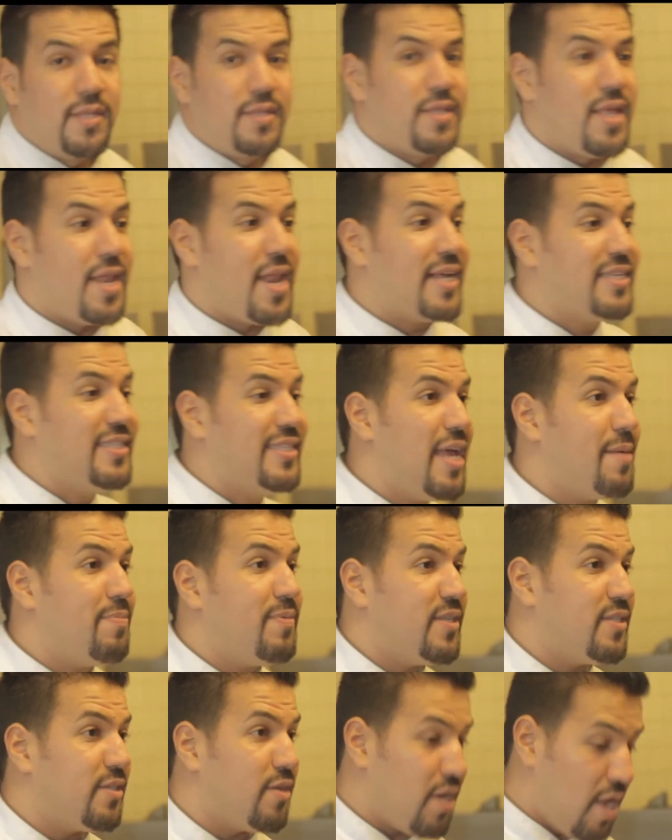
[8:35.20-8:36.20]
The next step
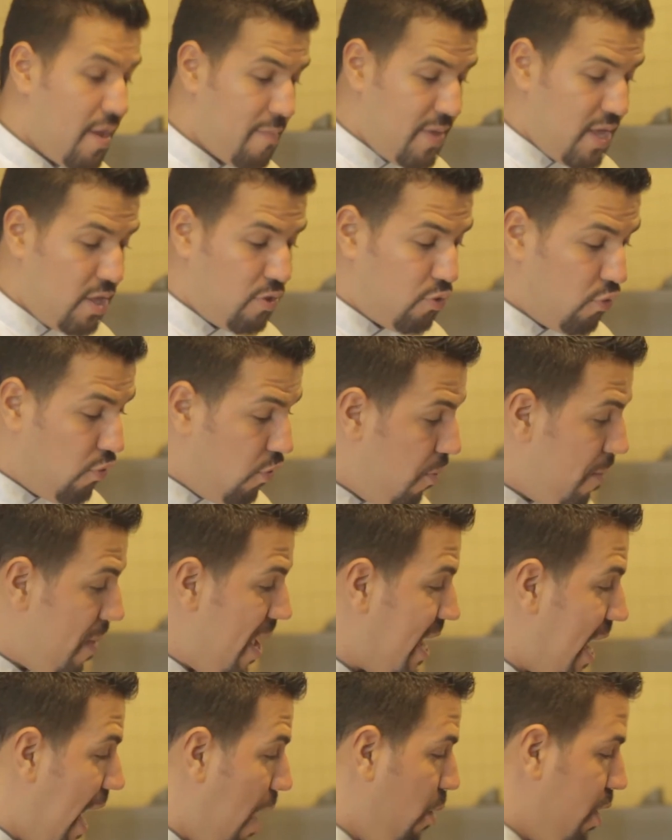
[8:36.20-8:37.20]
is gonna be to
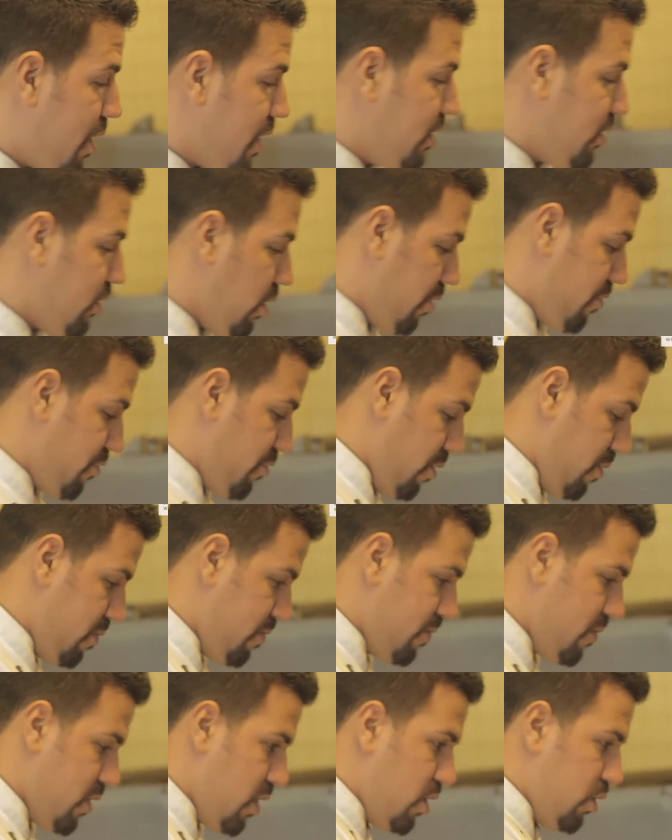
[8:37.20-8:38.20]
make our risotto.
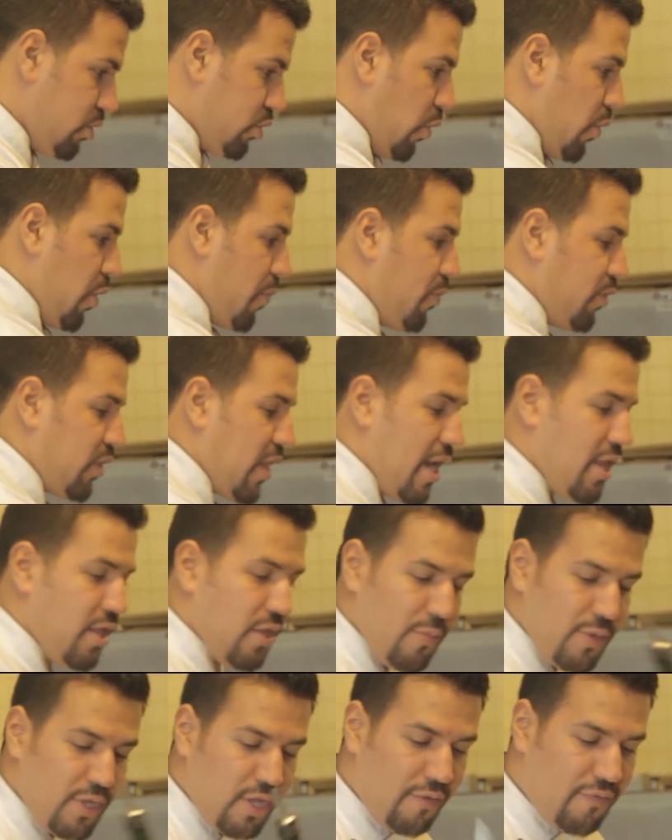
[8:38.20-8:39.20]
So we put a
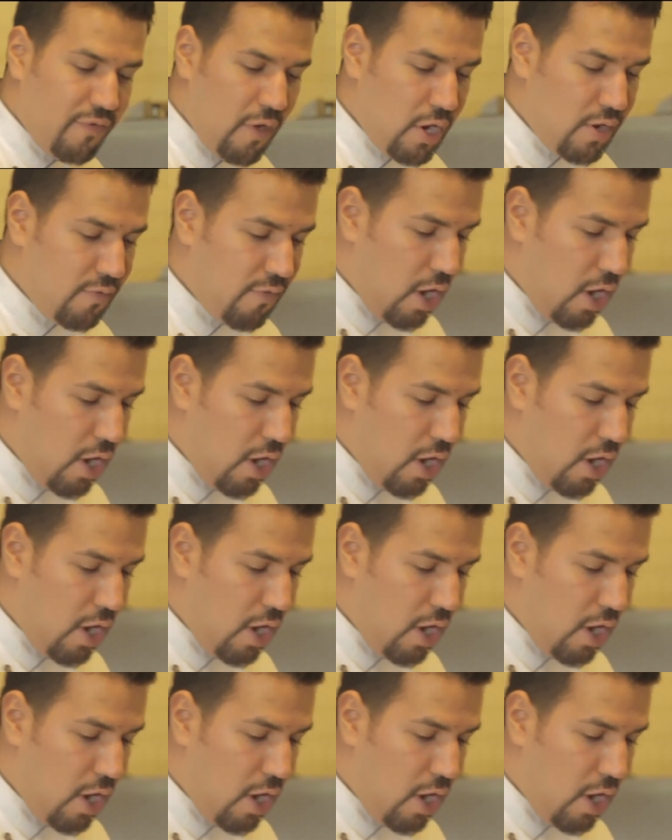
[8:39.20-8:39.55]
little bit of olive